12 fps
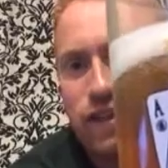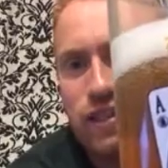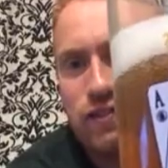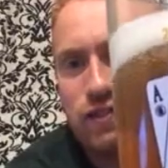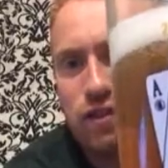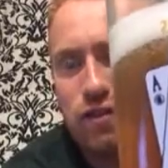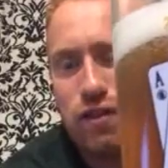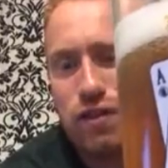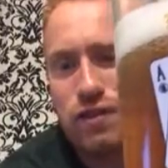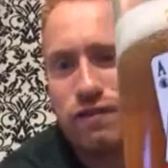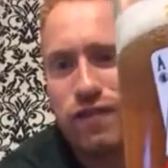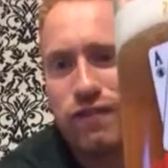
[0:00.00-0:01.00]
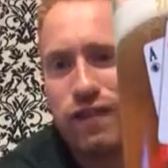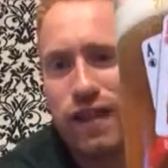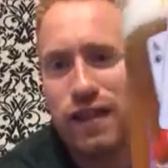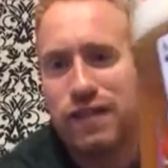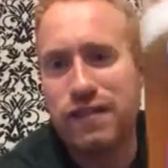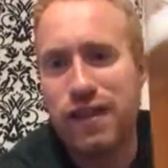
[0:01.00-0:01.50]
Festival
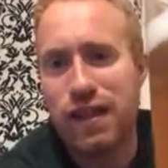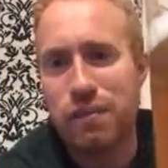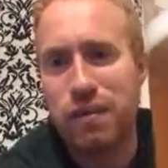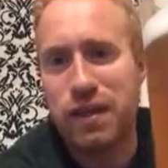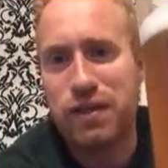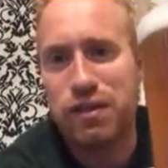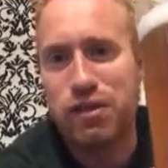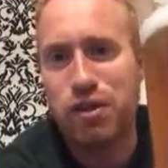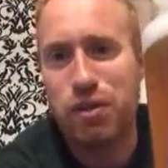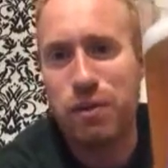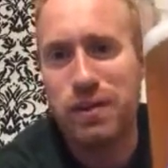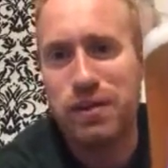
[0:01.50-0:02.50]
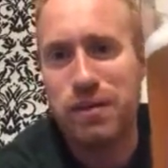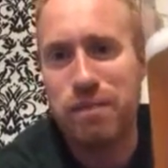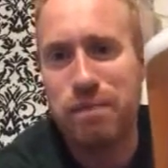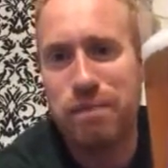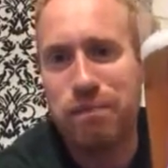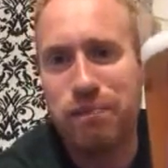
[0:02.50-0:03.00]
2015, celebrated just two weeks ago.
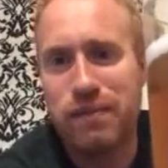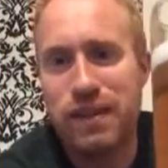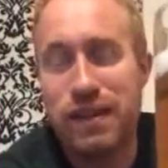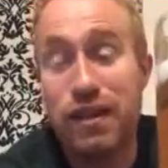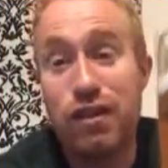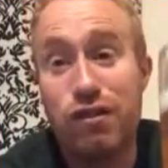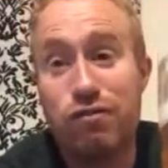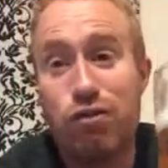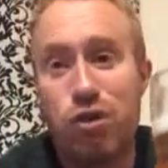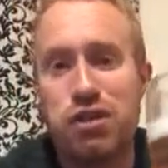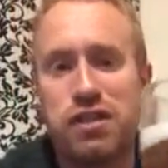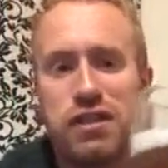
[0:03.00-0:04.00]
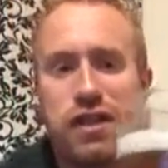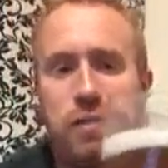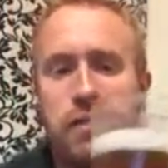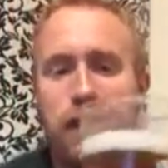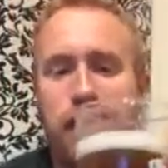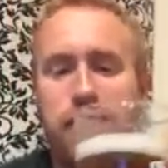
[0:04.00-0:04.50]
Rossage's
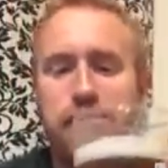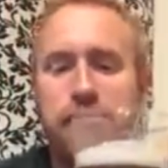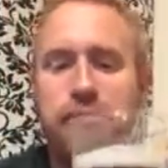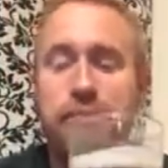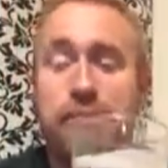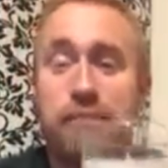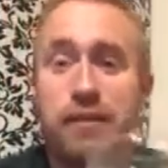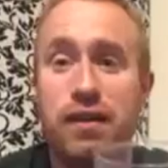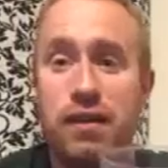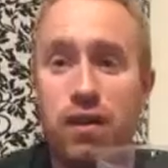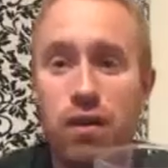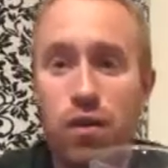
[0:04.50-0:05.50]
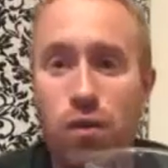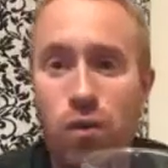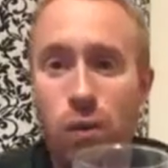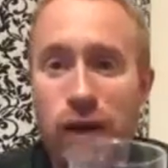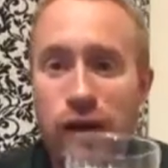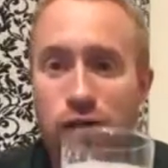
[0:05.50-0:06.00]
IPA.
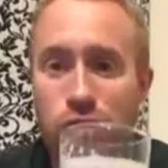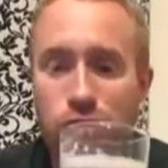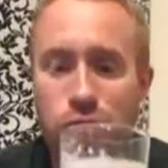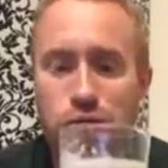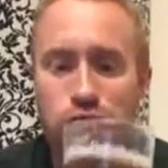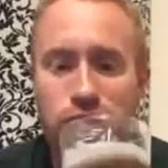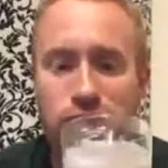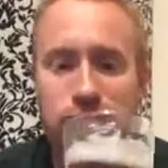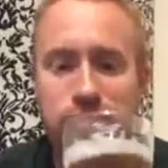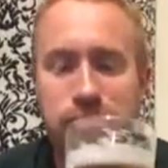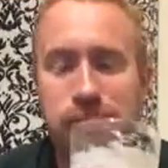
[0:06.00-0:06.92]
We are going to go straight in.